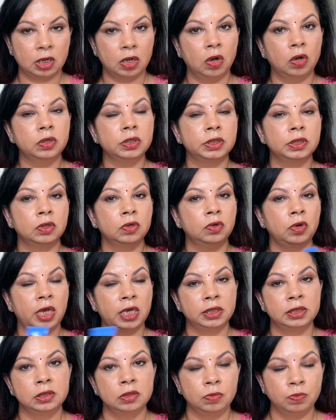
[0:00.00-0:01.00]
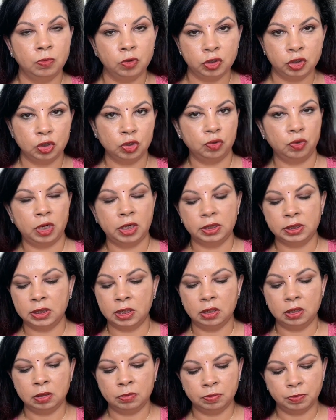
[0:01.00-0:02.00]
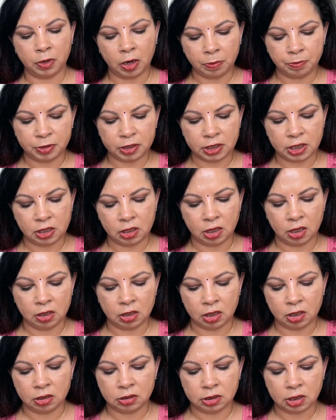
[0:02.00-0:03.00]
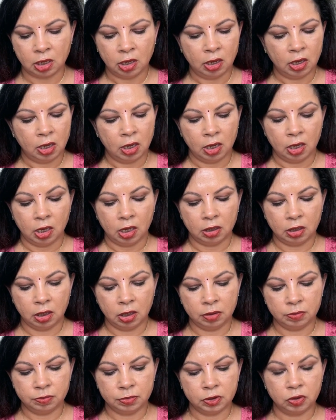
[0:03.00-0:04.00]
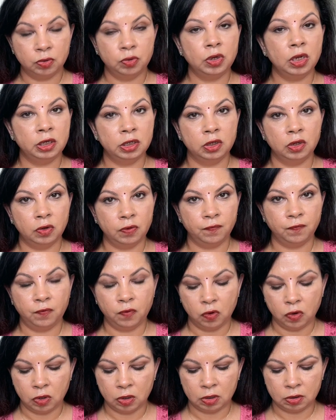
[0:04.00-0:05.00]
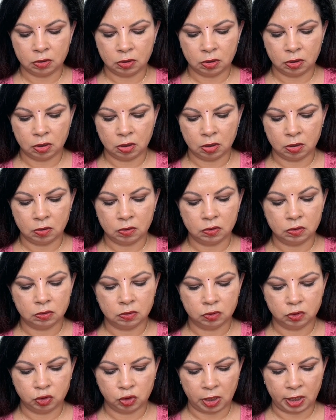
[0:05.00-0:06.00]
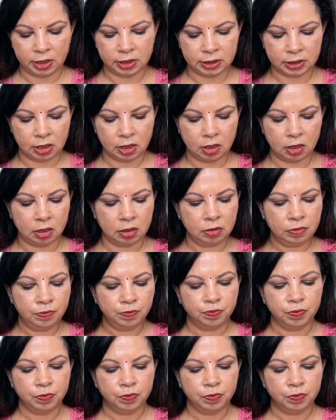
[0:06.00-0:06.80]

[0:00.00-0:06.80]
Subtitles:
Also has the moisturizing property in it. So really good for the dry skin.